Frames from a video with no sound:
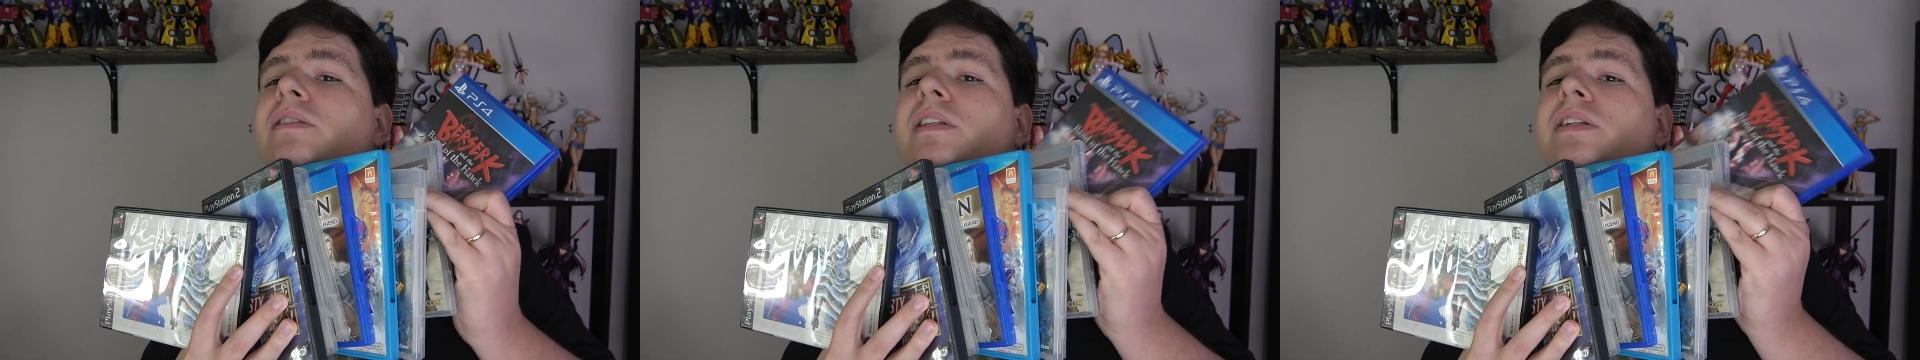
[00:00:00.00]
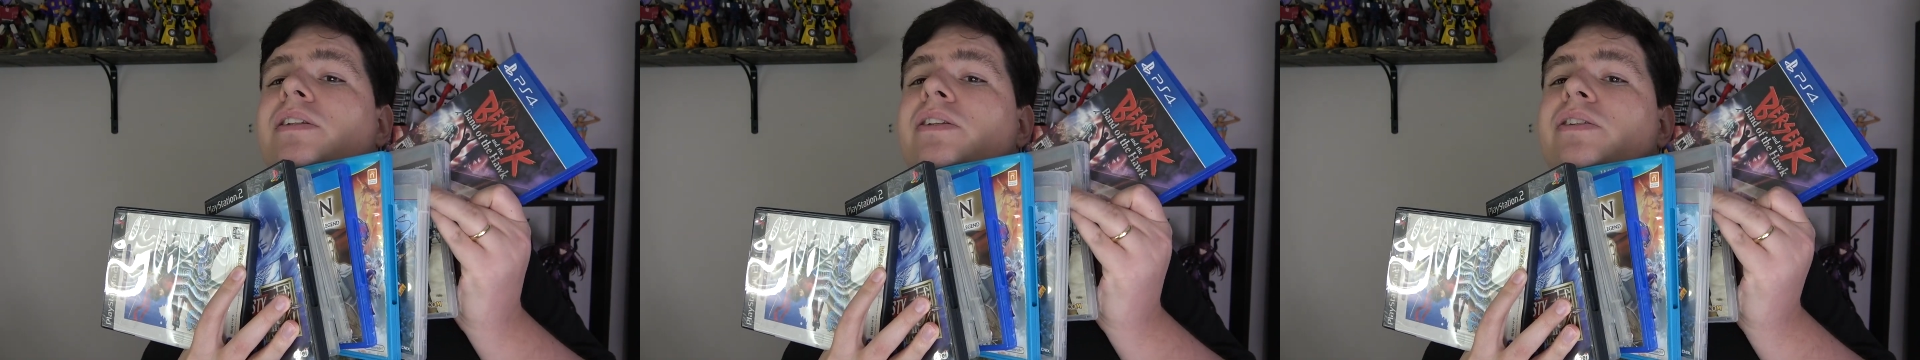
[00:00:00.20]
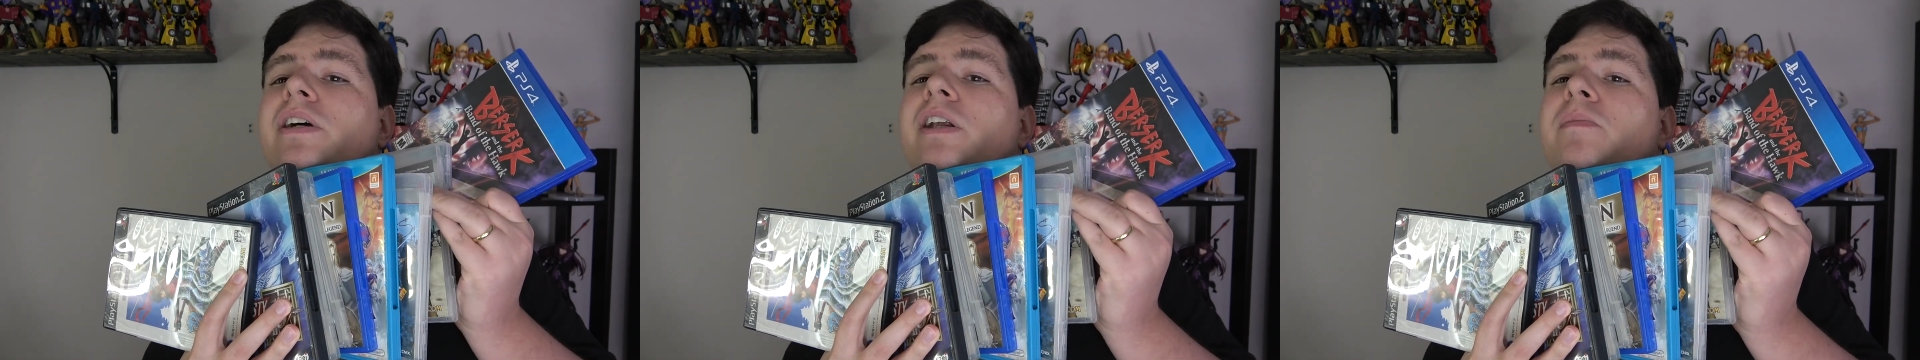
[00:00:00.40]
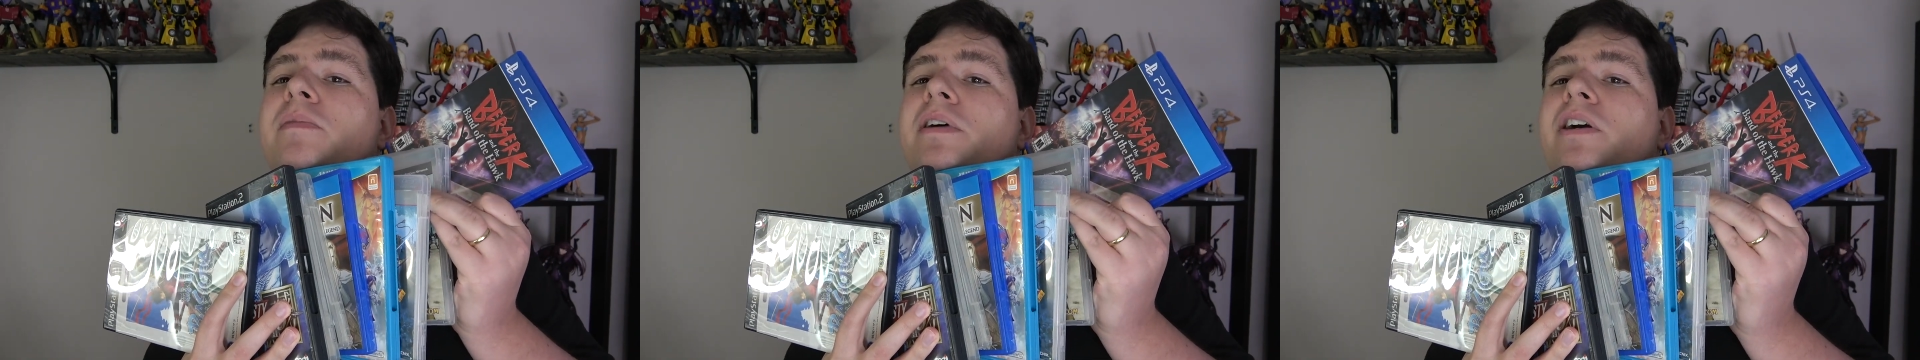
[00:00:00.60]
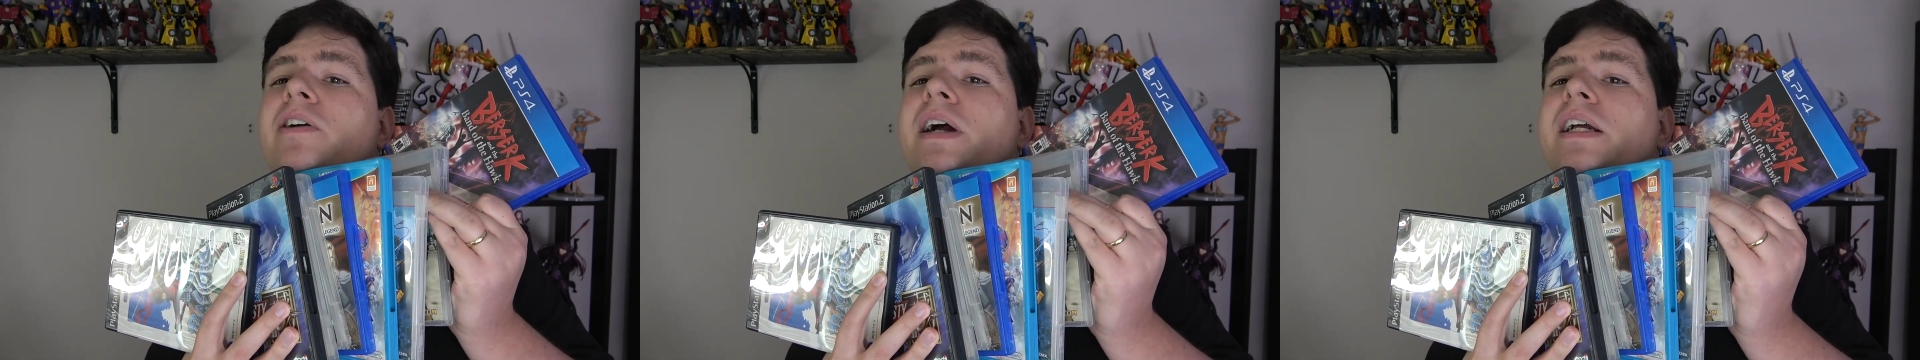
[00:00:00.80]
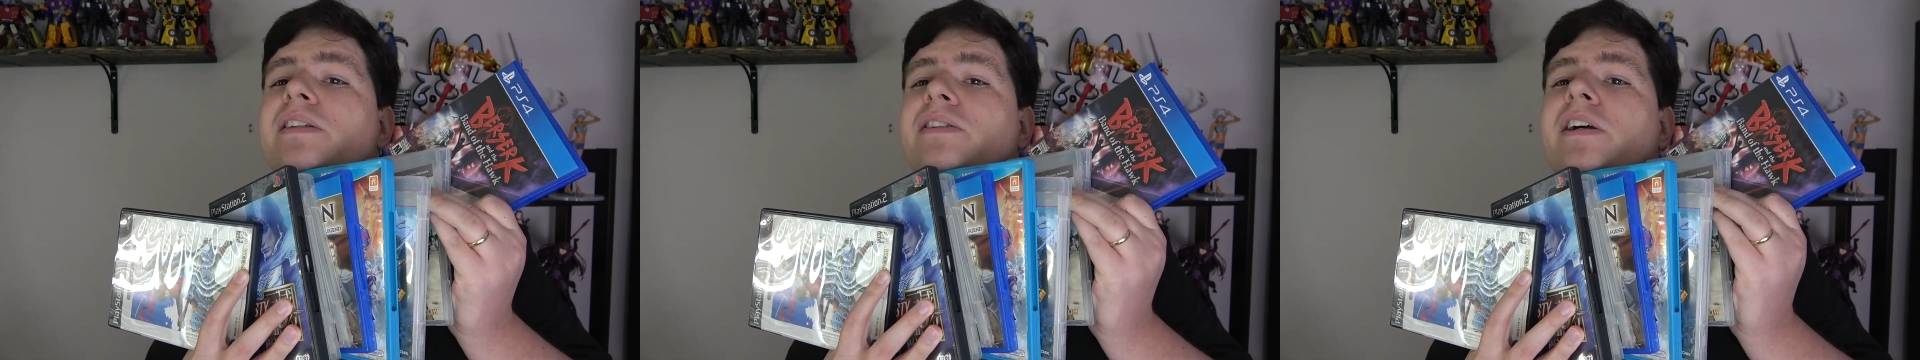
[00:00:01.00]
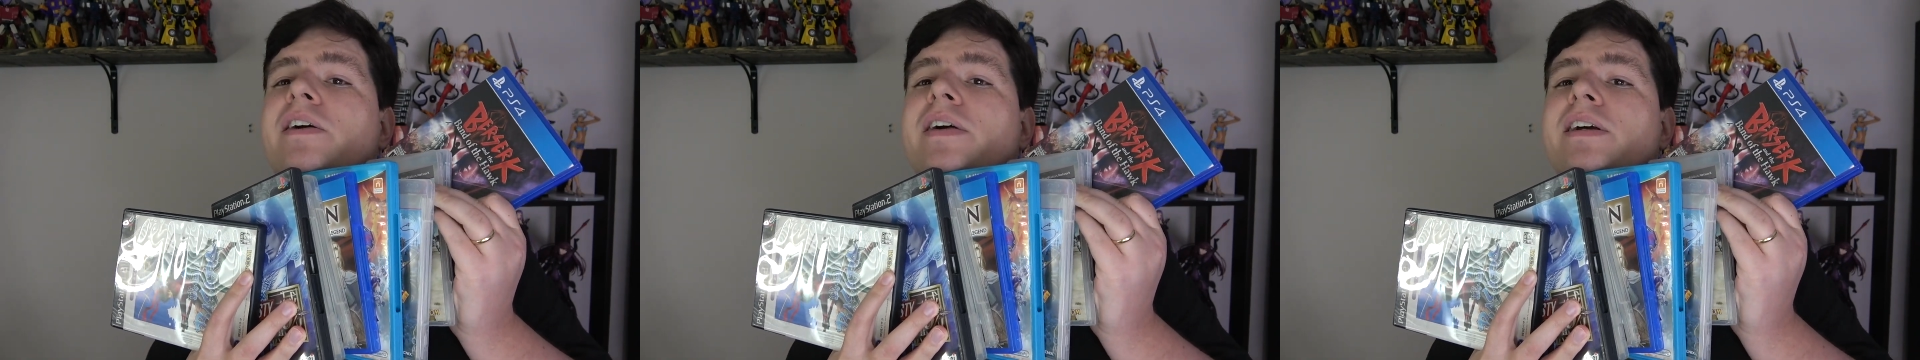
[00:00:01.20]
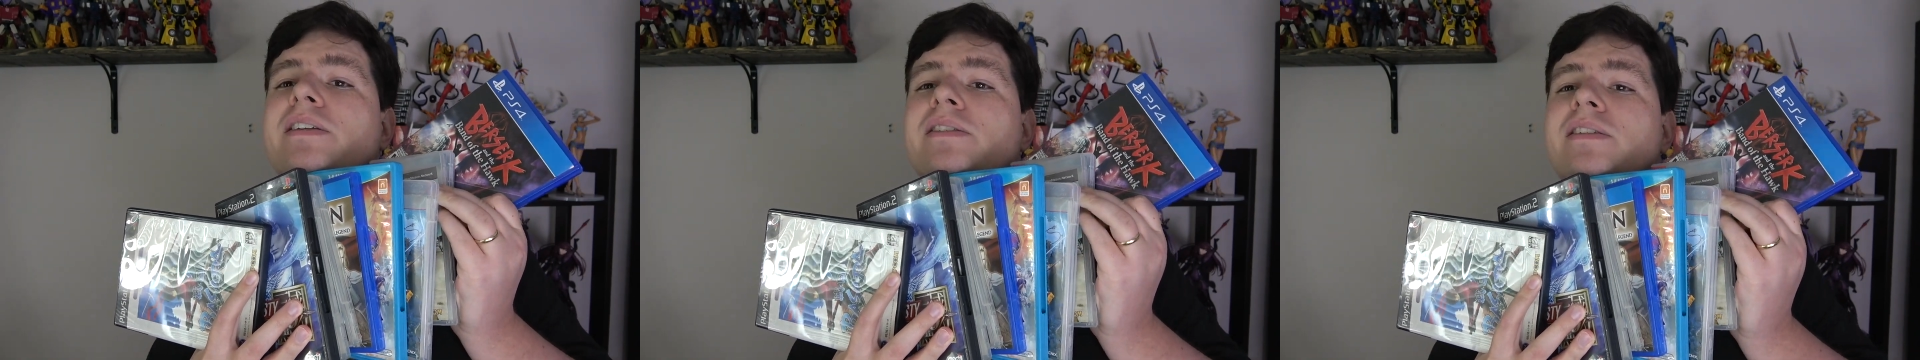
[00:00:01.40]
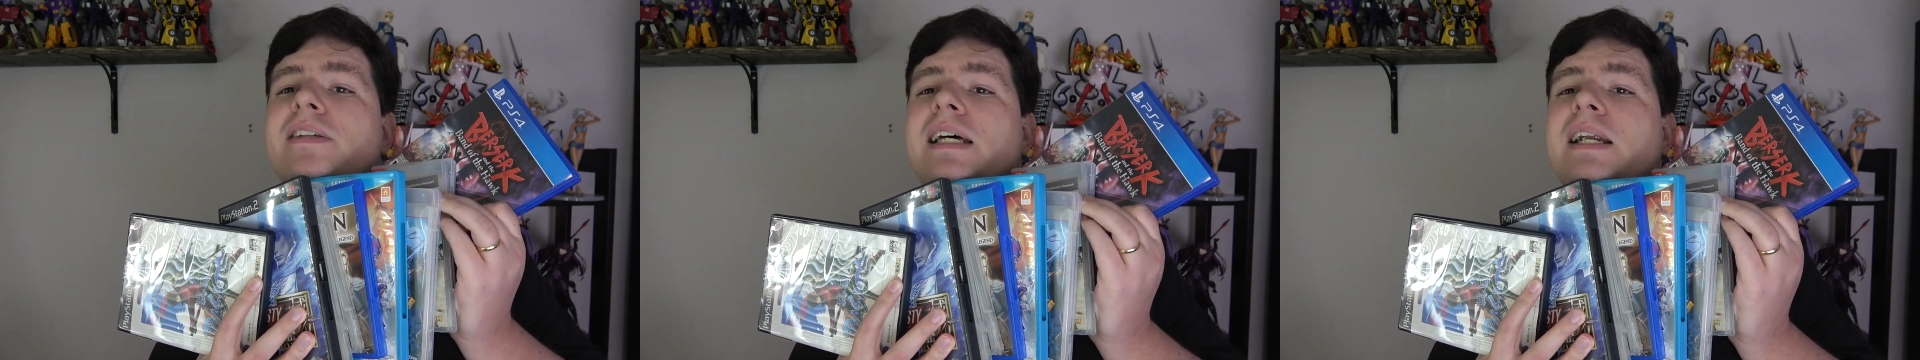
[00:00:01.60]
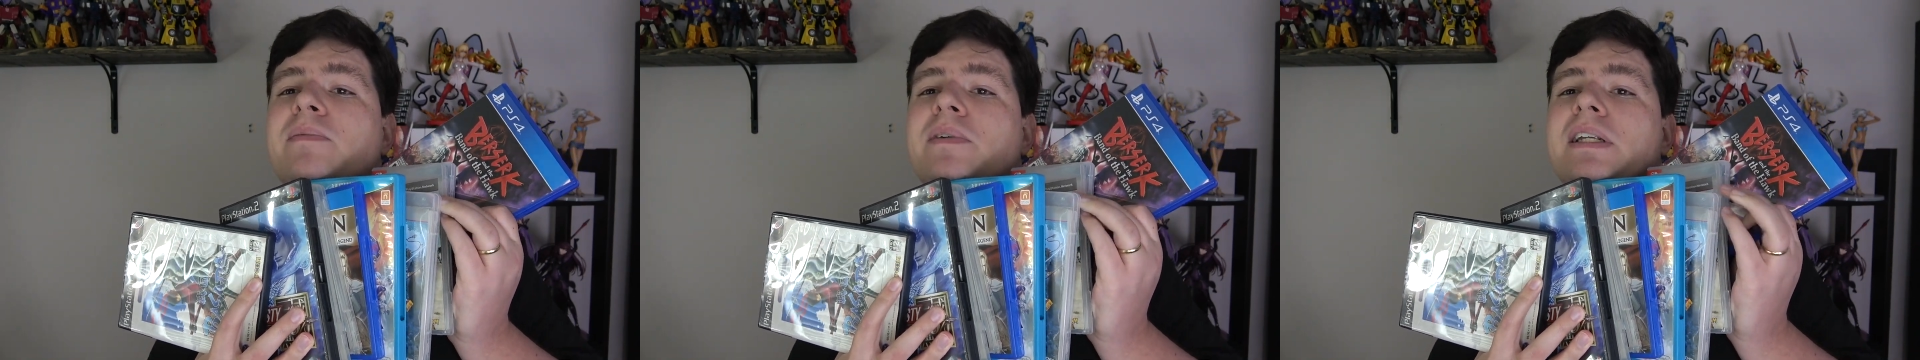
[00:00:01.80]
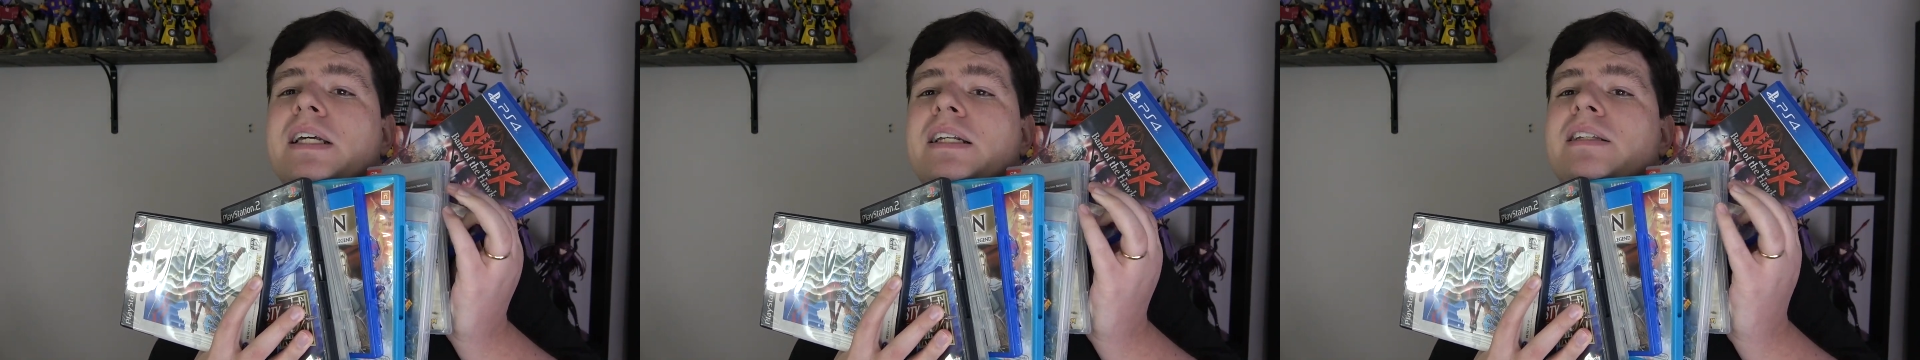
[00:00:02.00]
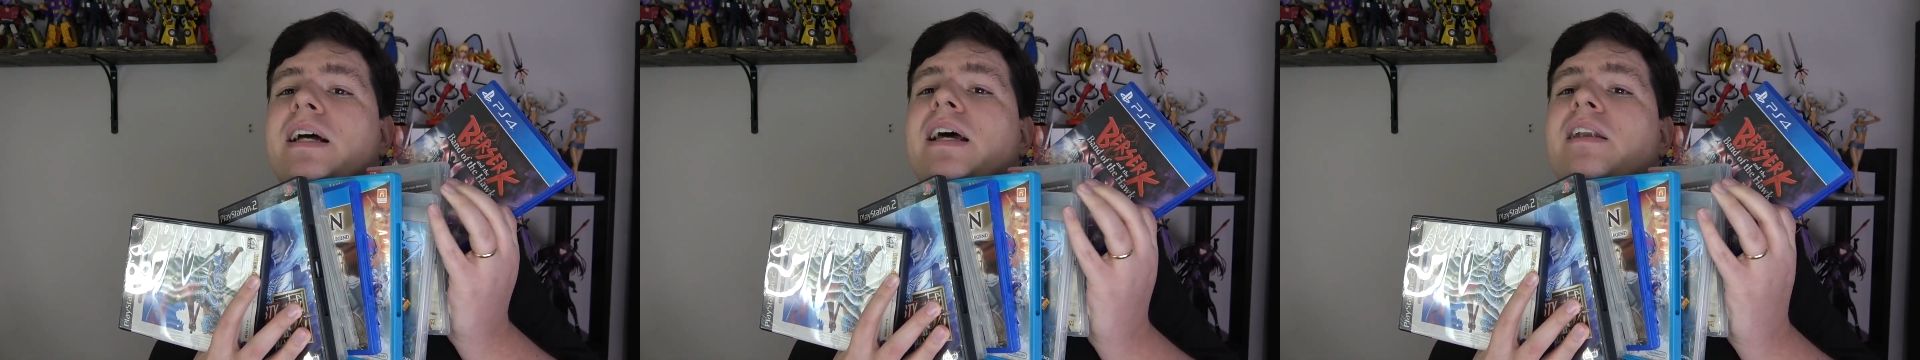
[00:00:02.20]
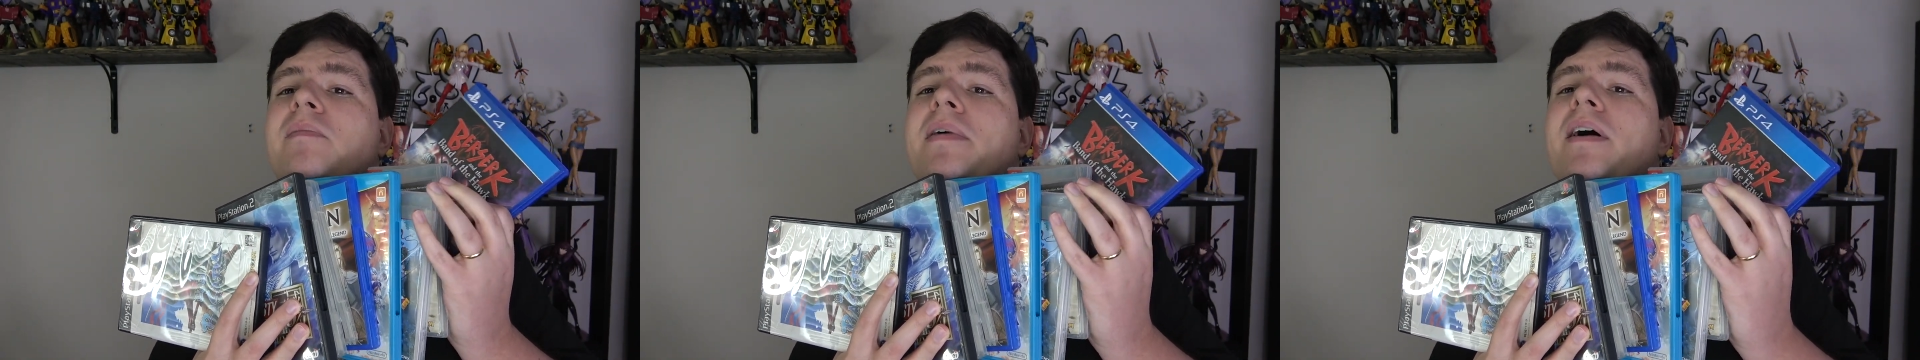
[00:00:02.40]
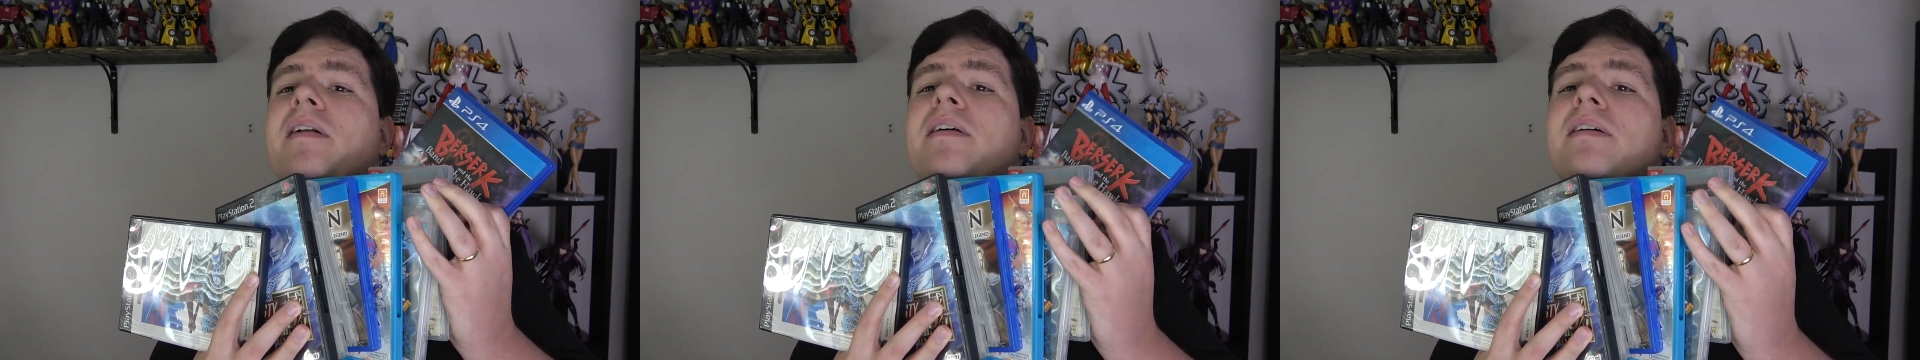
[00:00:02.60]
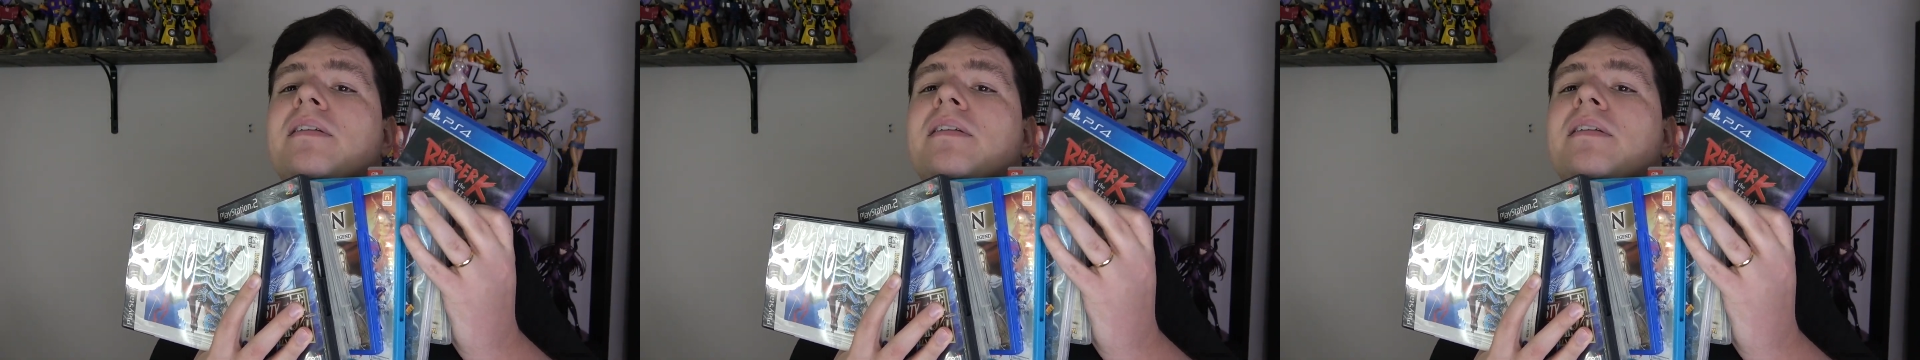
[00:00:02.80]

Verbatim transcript: This is going to be a great series, and I'm really excited about